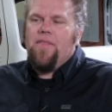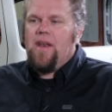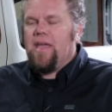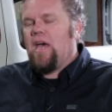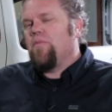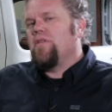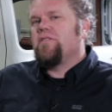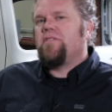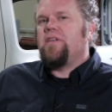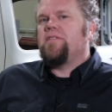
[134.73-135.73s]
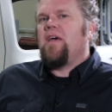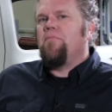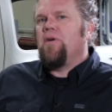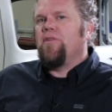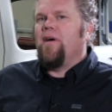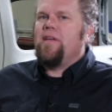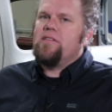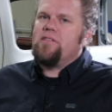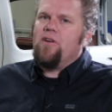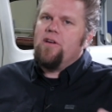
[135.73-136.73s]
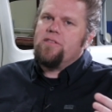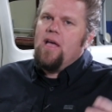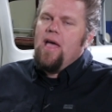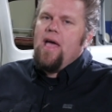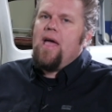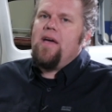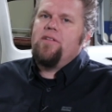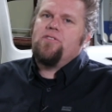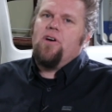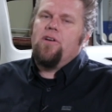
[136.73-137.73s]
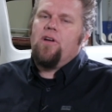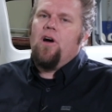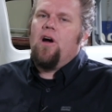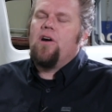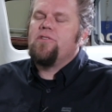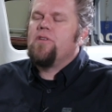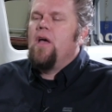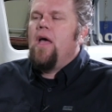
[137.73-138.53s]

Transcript: then again with his C ten build on his series, Hands On Cars.